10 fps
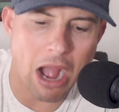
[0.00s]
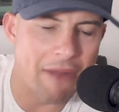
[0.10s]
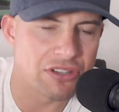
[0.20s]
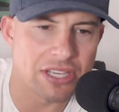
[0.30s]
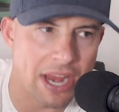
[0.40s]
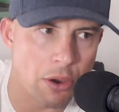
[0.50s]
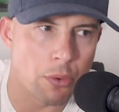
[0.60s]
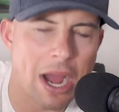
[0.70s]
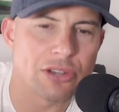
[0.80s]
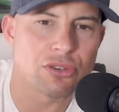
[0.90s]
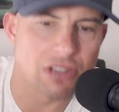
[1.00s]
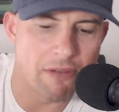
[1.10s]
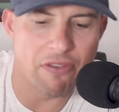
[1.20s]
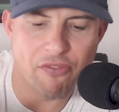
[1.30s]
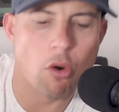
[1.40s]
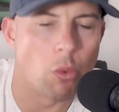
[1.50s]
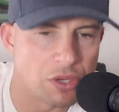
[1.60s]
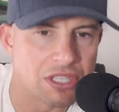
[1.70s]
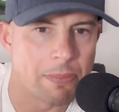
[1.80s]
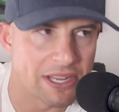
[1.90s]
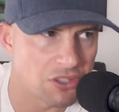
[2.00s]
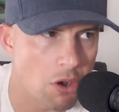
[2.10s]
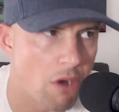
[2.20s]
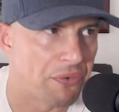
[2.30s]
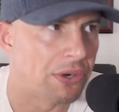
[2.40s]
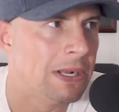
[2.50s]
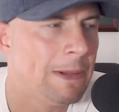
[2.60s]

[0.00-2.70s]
Obviously, Aaron Rodgers of the four was the best golfer.